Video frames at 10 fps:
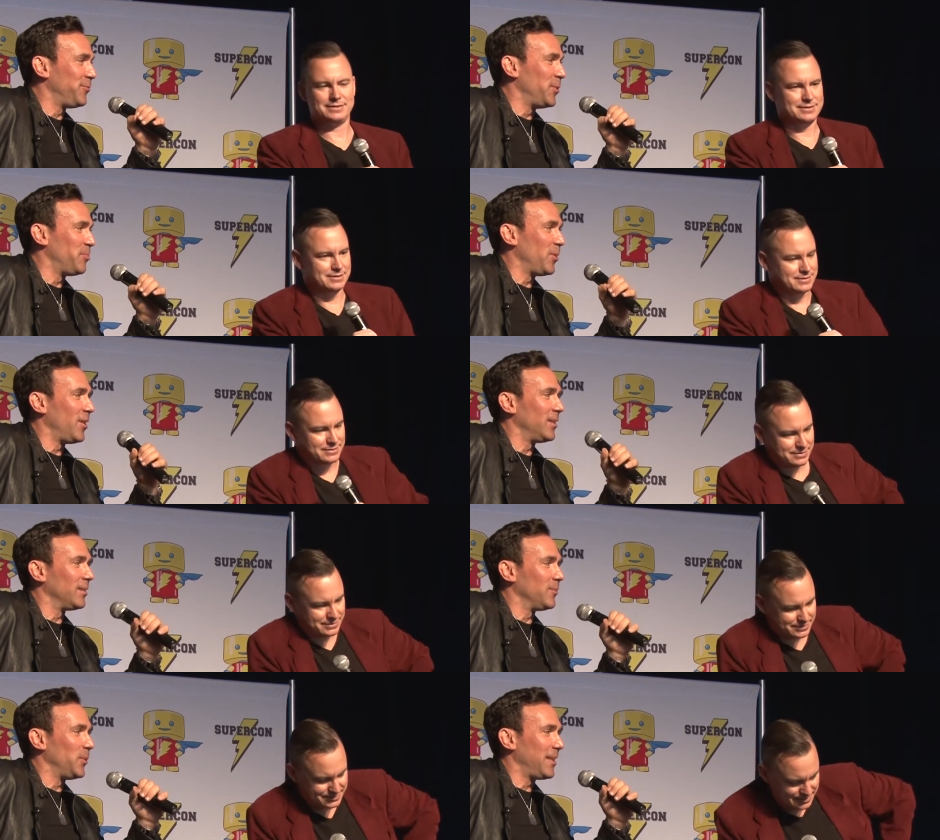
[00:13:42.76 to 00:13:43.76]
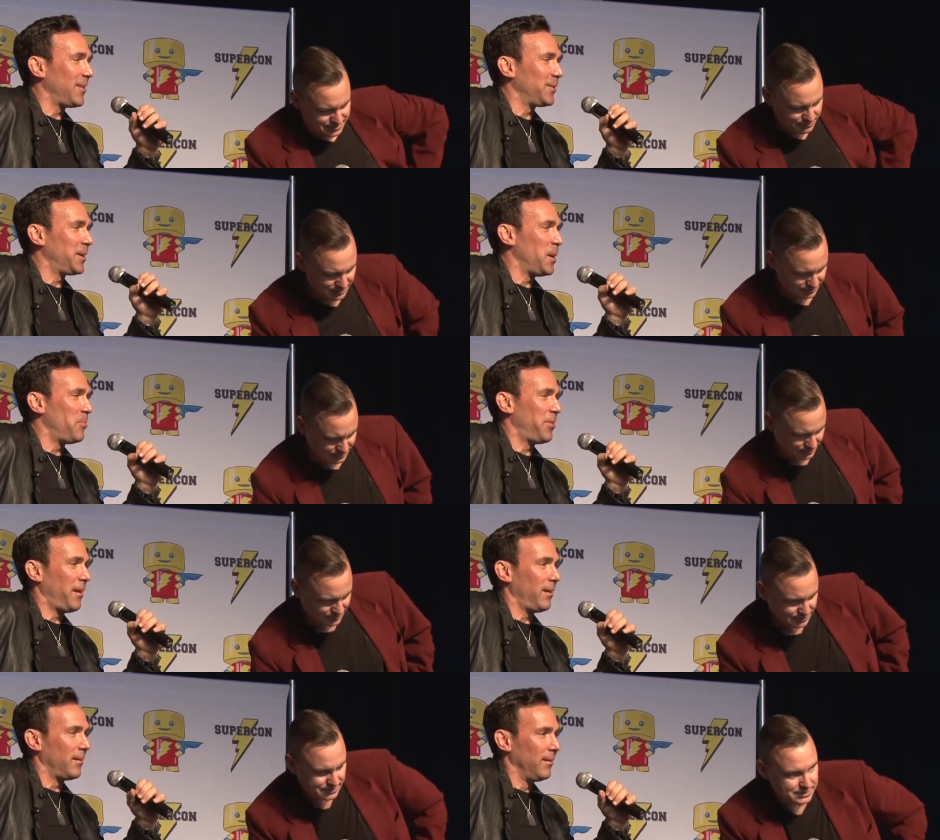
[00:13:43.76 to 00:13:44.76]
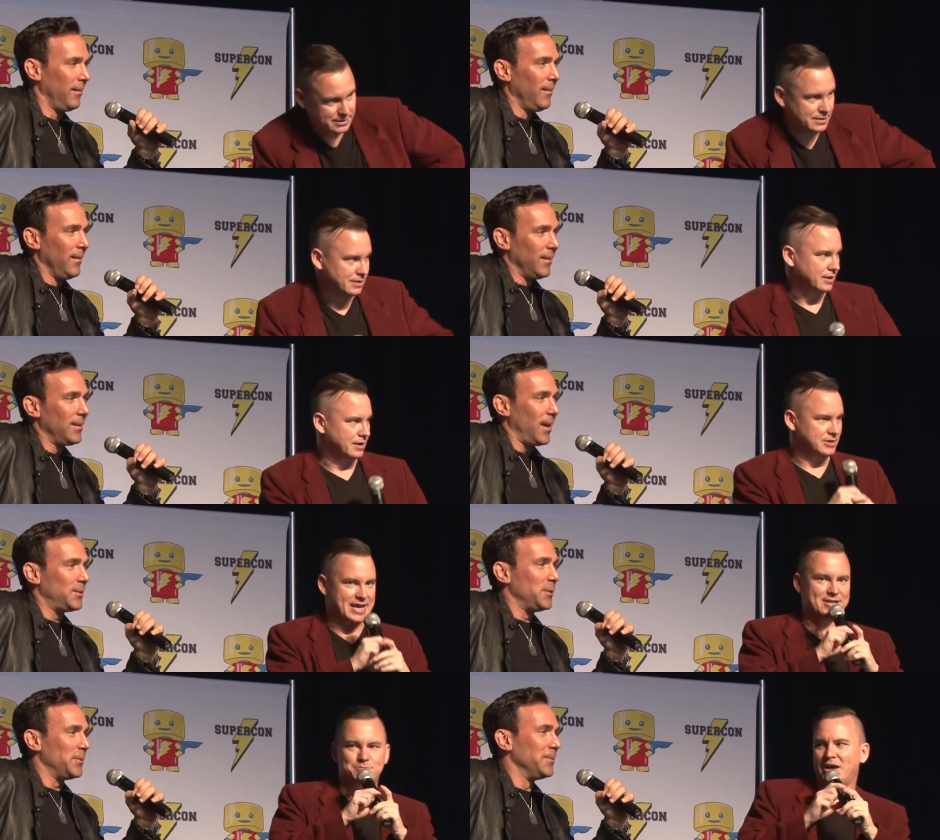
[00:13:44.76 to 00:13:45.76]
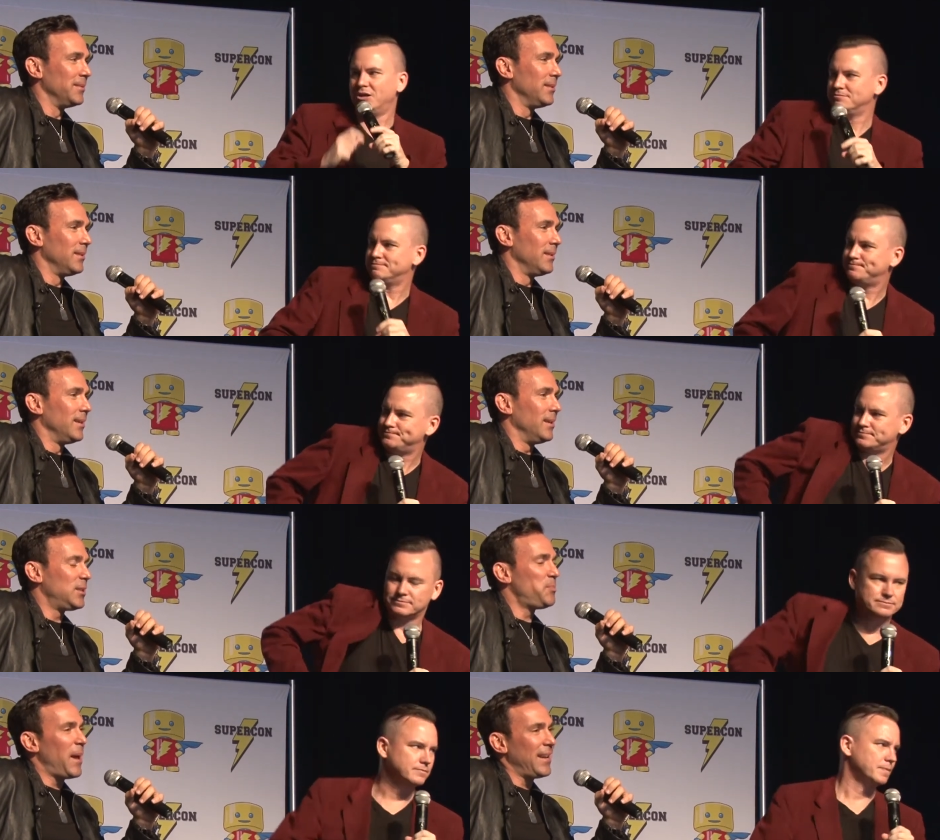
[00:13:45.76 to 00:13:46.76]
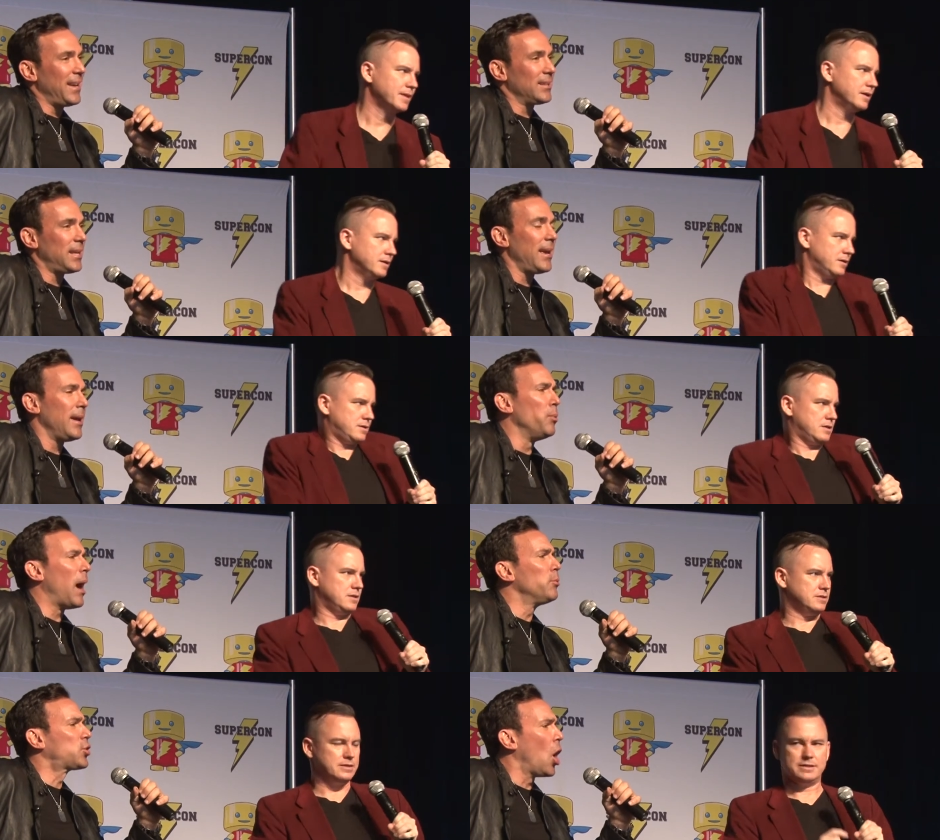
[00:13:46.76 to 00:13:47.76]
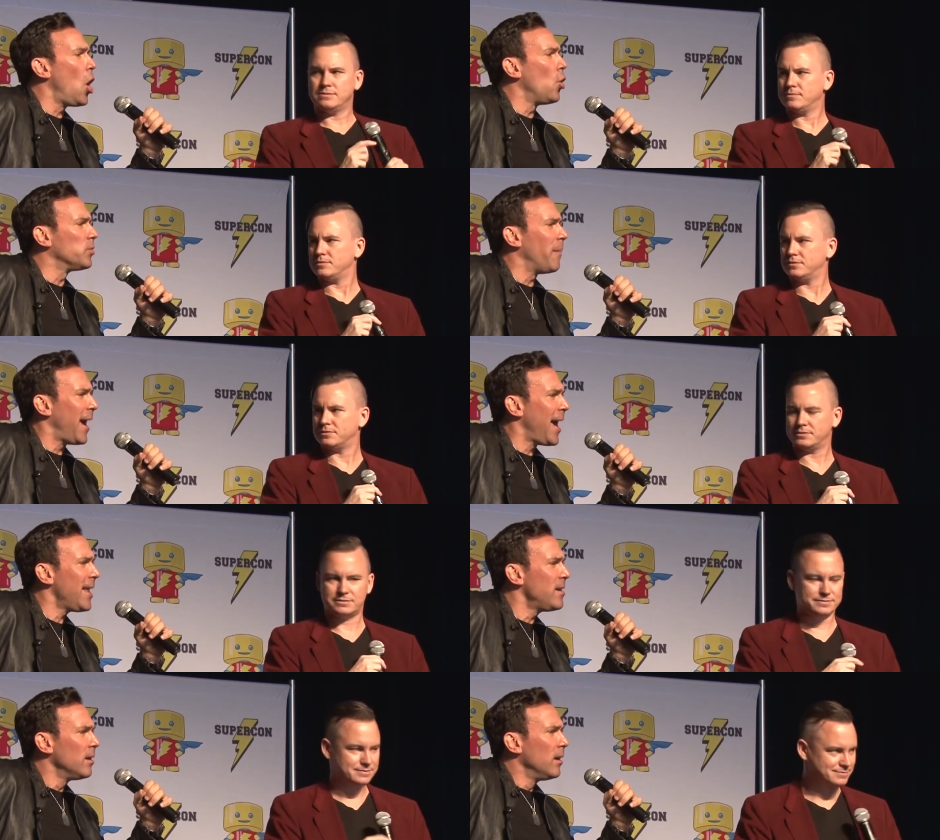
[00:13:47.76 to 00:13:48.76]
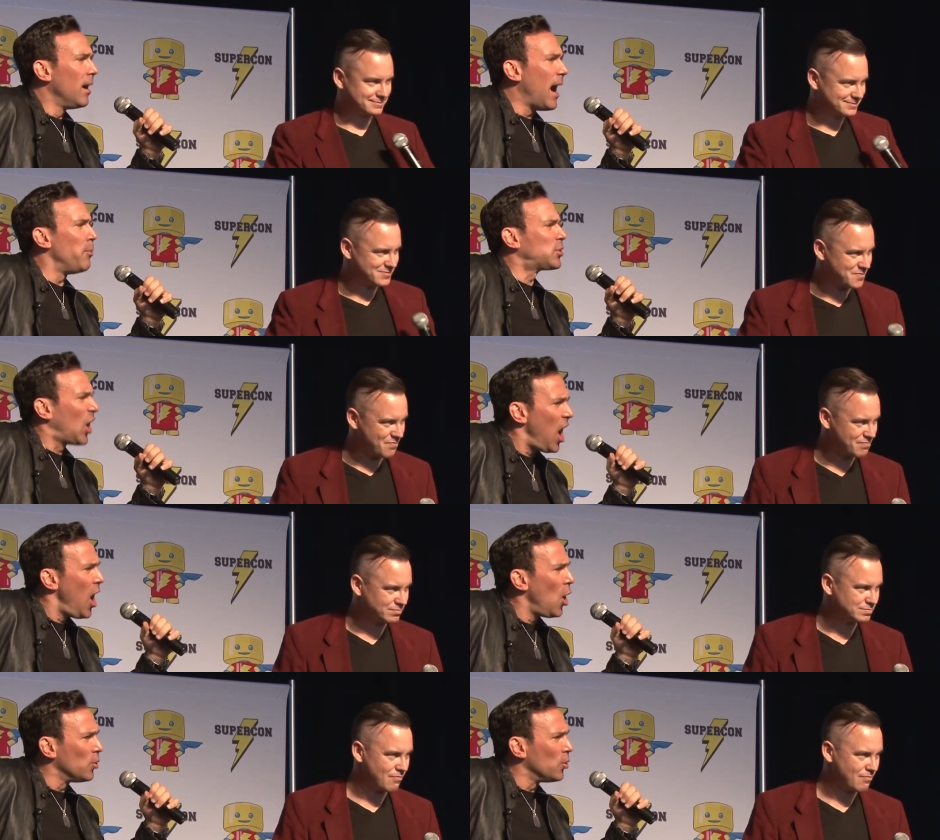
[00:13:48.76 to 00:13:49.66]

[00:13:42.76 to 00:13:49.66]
Speaker 1: football without the cup thing. Got Dance belt. Spandex. Hey, it, I was cold, man. I was cold.